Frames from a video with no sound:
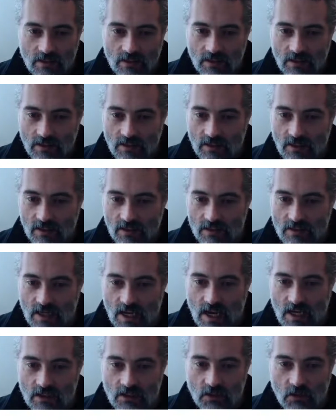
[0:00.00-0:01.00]
Uh, get the
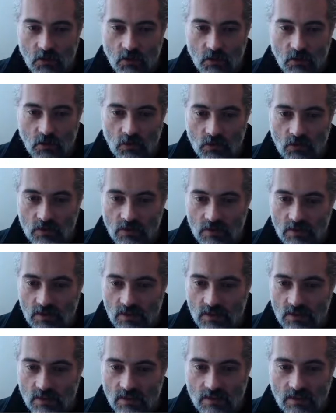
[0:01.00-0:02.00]
text own,
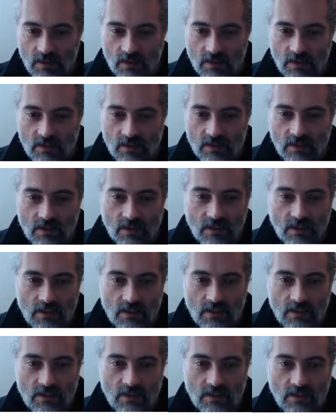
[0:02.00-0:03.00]
da da da
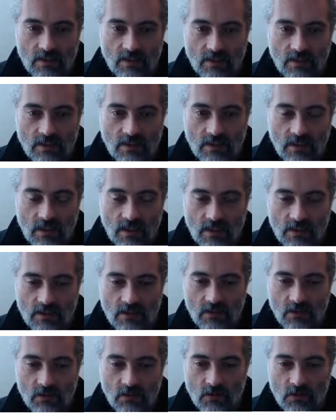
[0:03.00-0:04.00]
da,
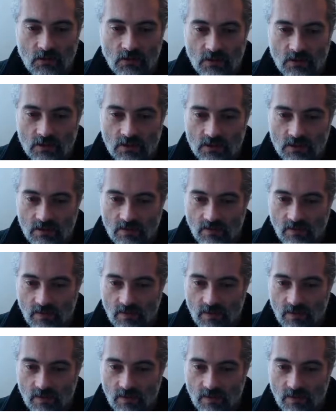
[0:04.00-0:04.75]
text nodes,